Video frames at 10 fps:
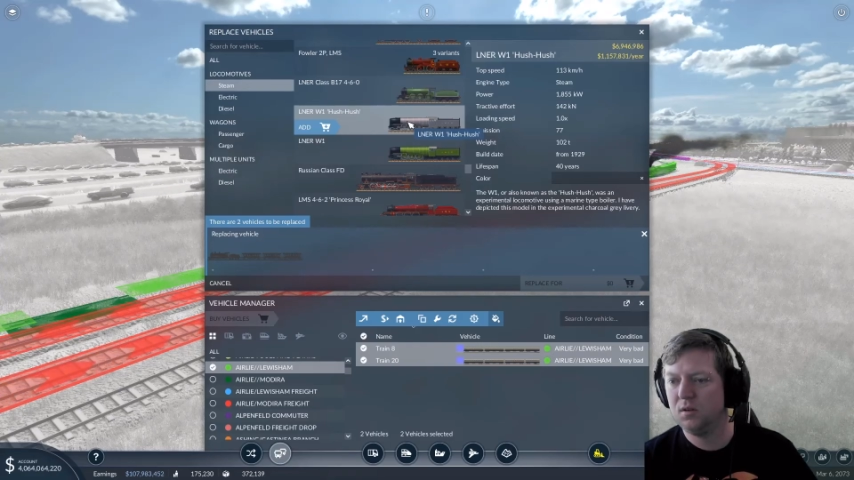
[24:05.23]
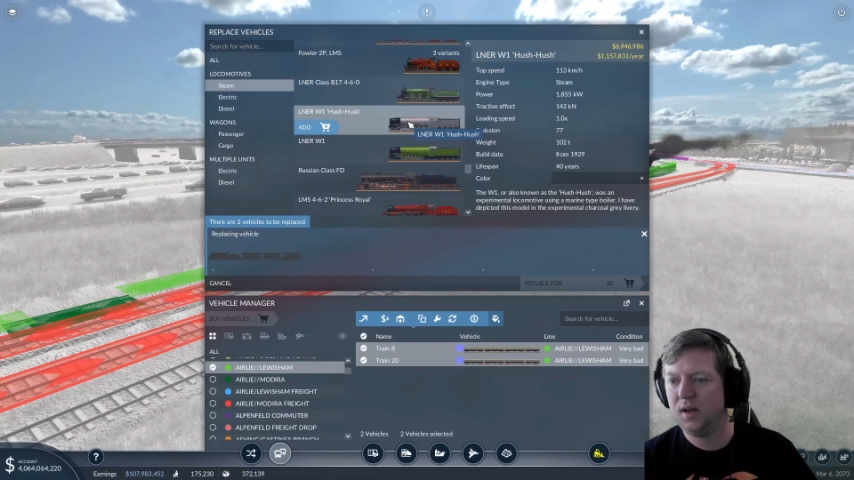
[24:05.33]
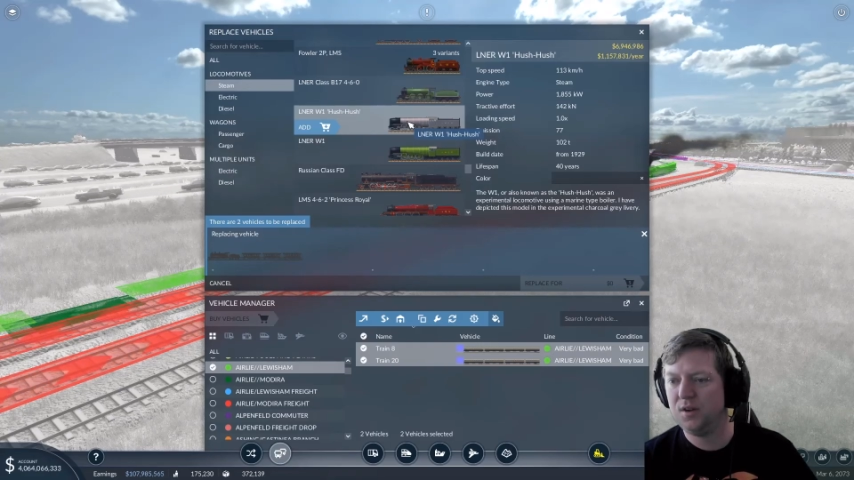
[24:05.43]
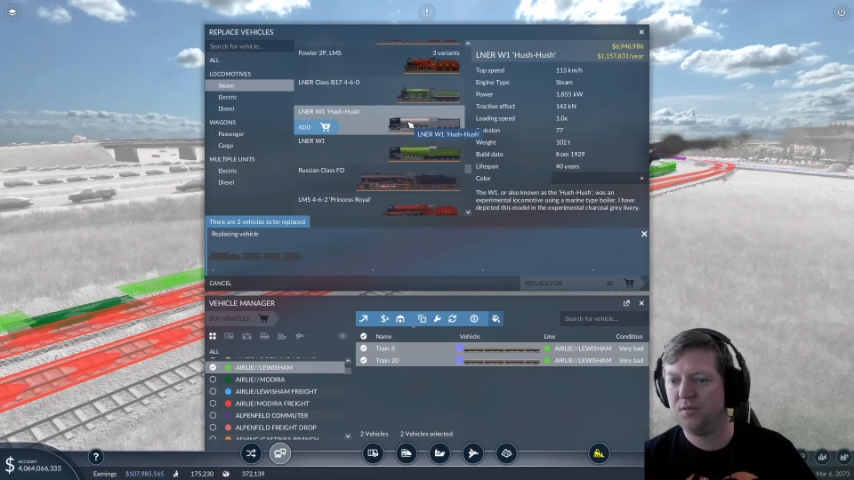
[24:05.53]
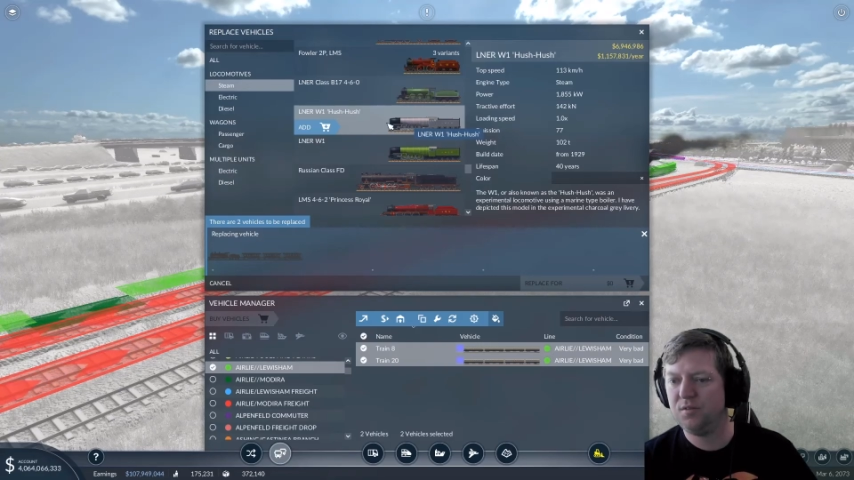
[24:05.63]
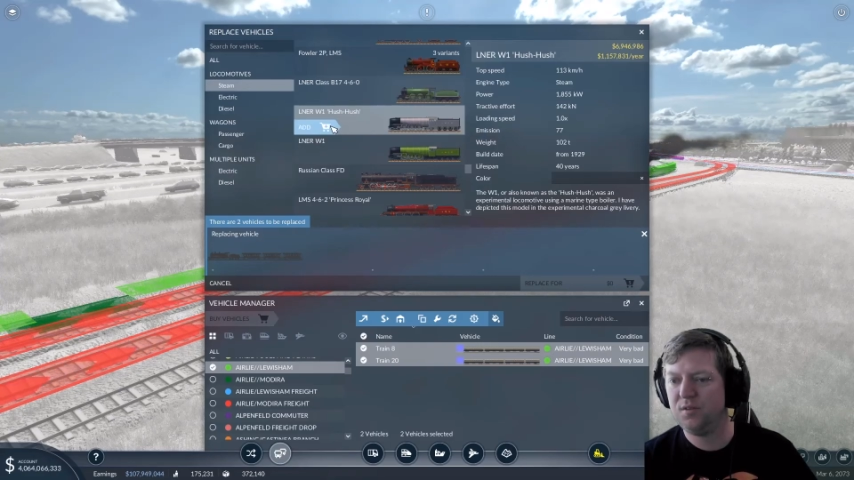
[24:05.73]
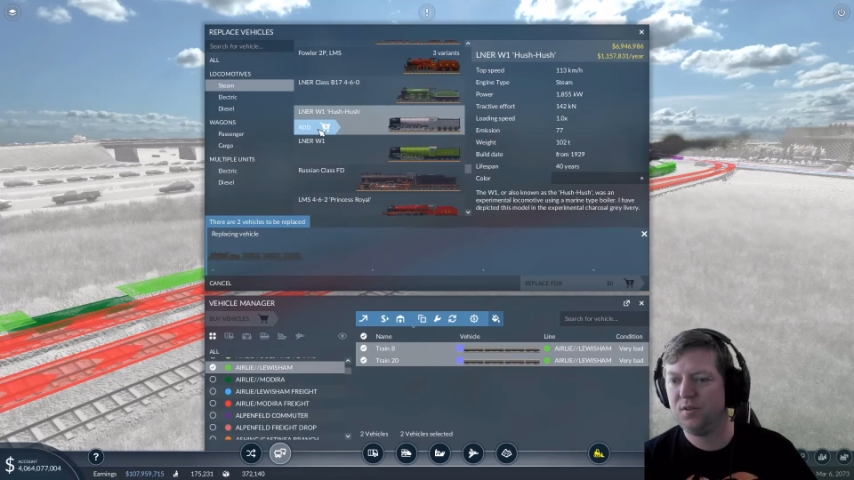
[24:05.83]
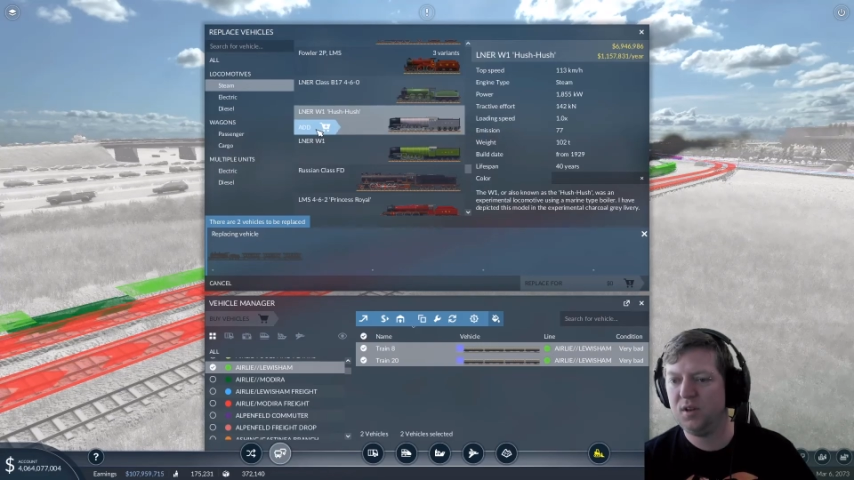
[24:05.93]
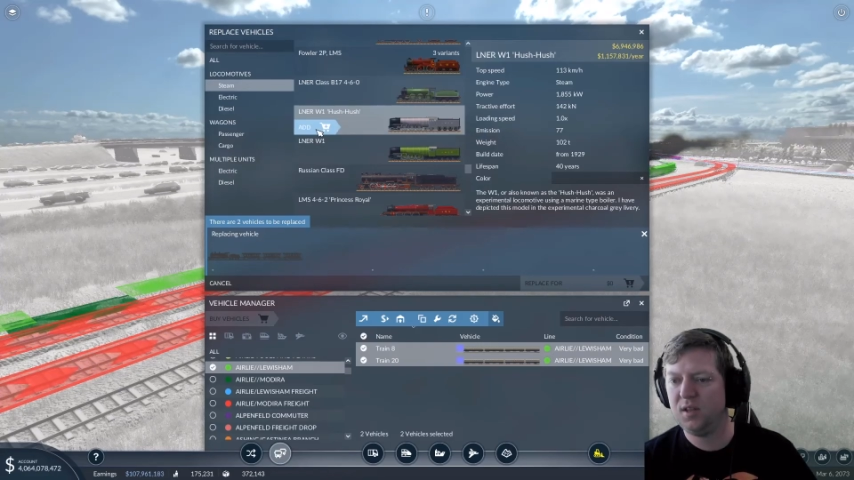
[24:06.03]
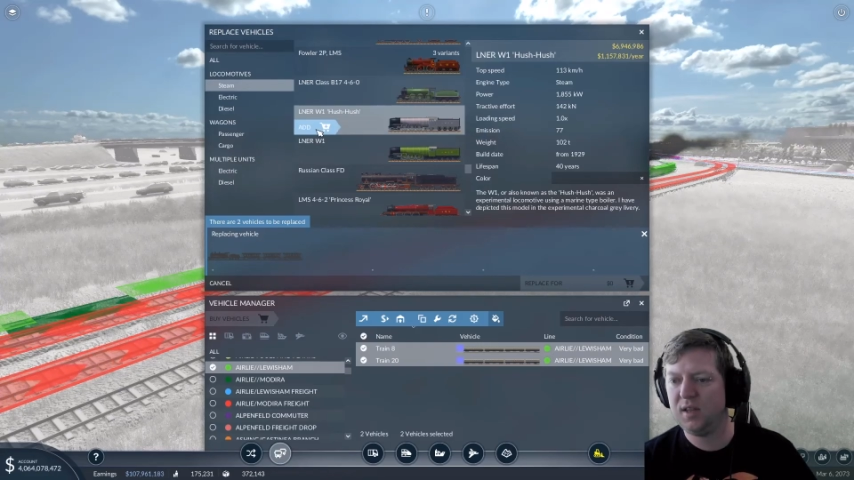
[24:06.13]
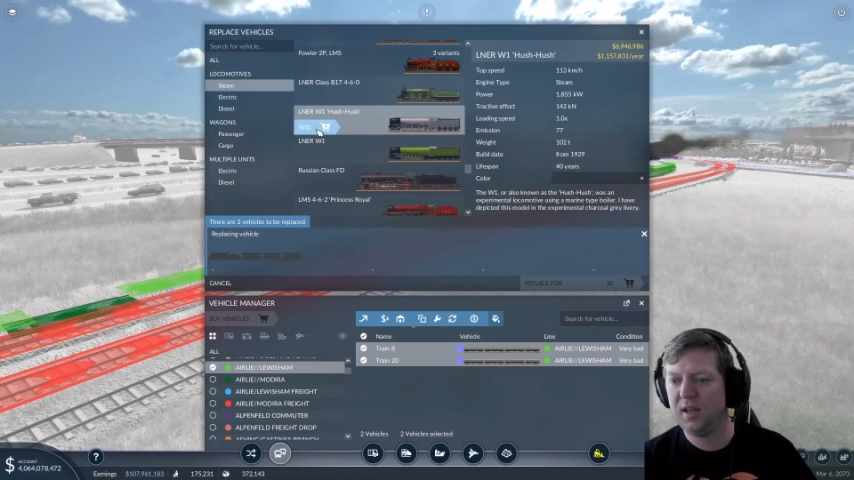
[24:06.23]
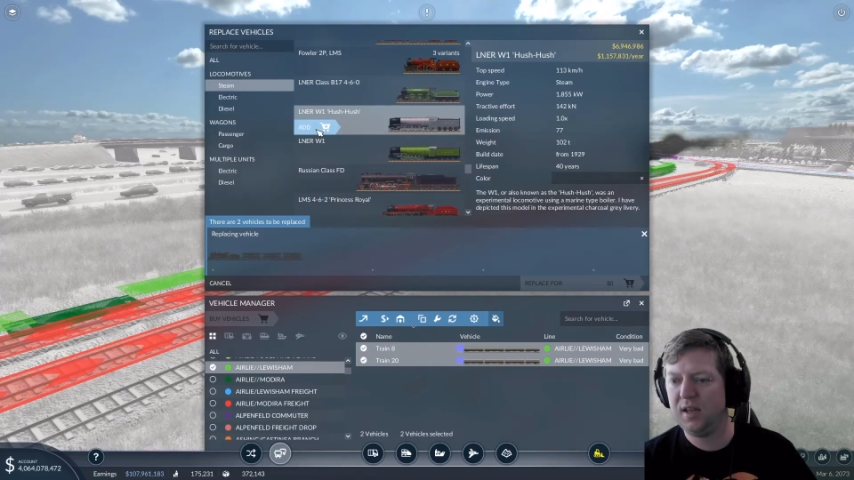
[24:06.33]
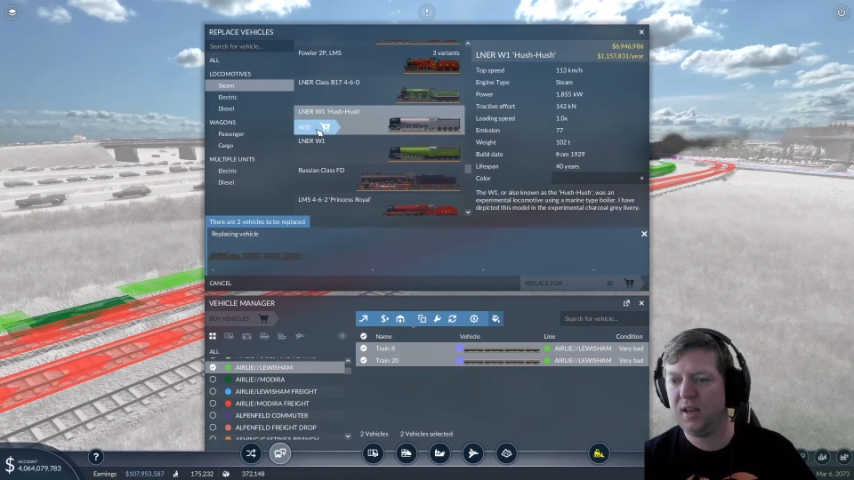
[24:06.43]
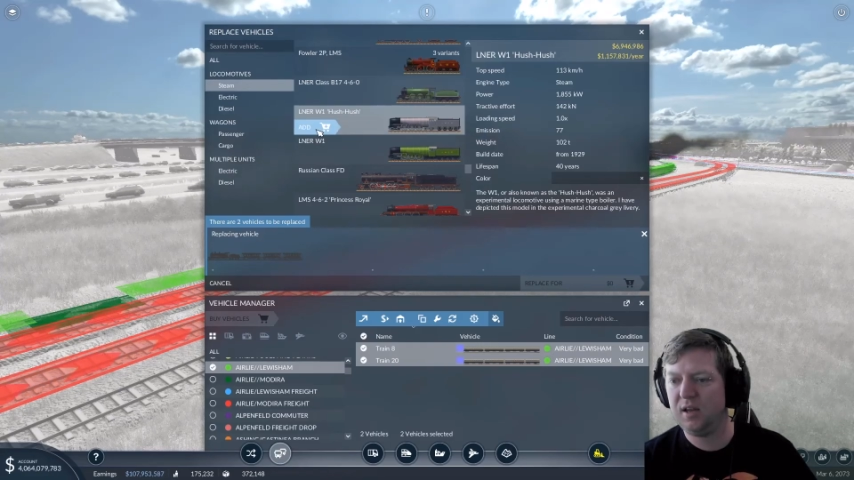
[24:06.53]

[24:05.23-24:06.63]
113k an